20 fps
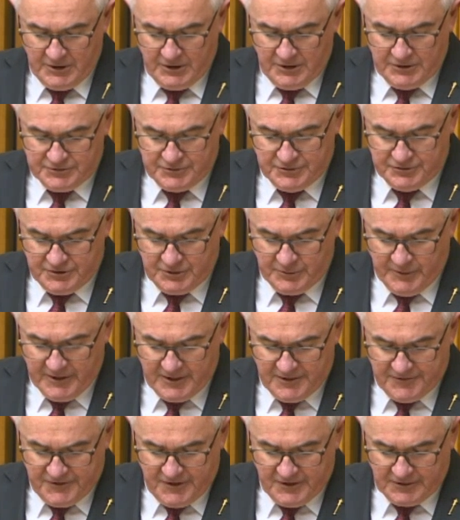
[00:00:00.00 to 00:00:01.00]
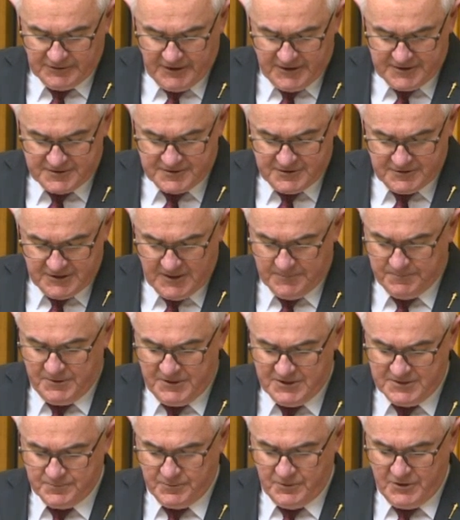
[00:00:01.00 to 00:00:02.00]
To do anything less, Deputy
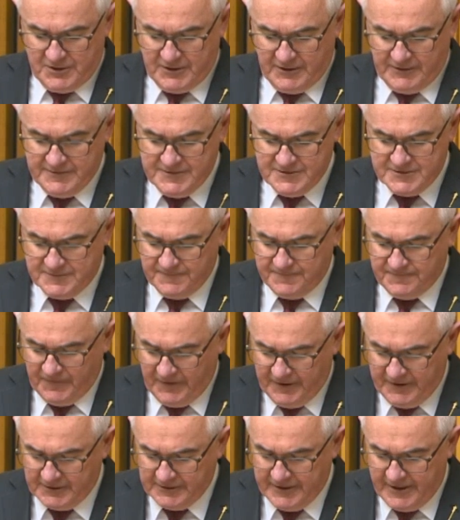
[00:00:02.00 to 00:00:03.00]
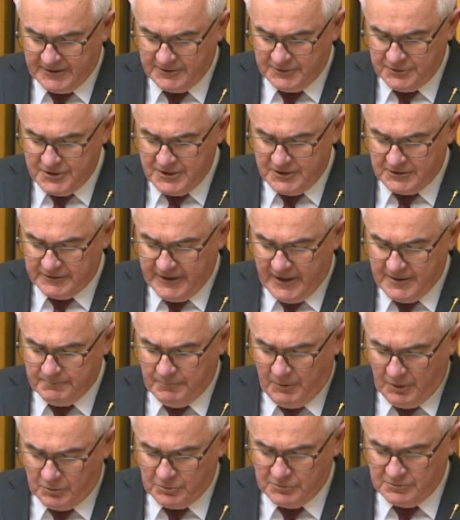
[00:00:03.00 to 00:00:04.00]
Speaker, is to fail our legal and
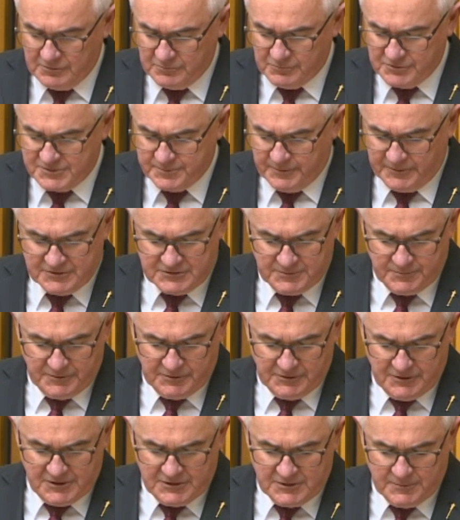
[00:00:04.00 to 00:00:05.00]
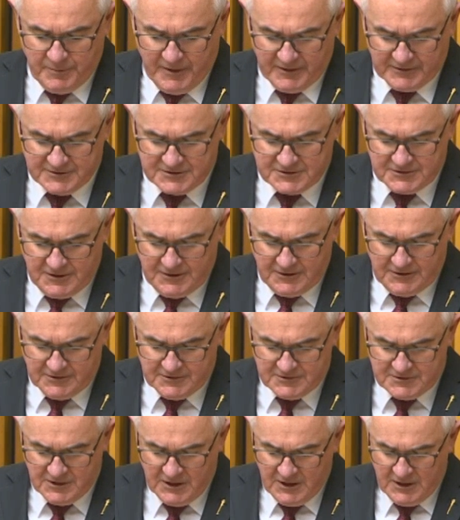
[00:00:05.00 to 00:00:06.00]
moral responsibility to
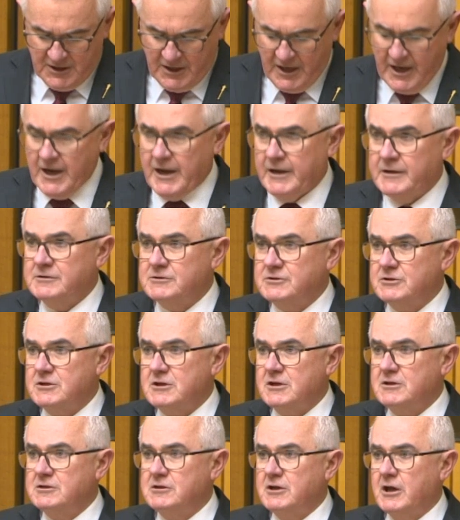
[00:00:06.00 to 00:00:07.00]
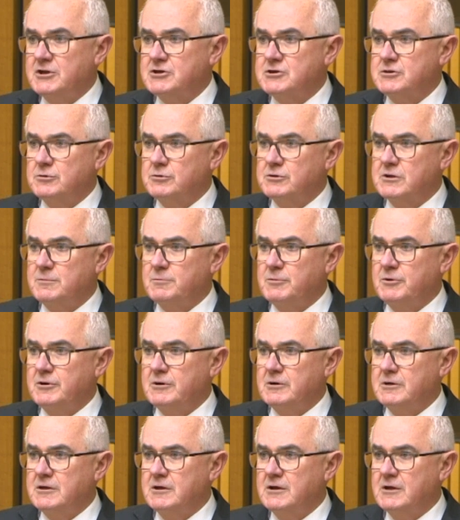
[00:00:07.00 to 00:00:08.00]
Palestinians and to the international
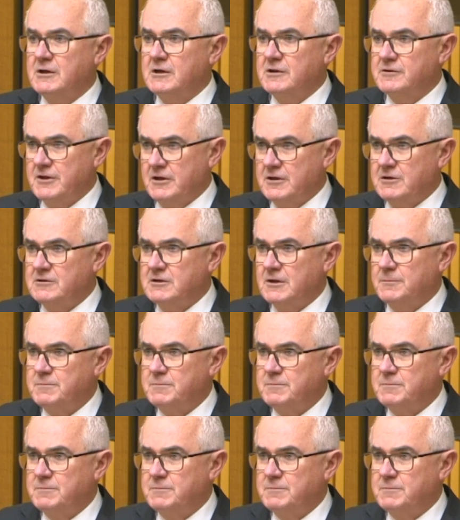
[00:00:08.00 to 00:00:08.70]
community. Thank you, Deputy.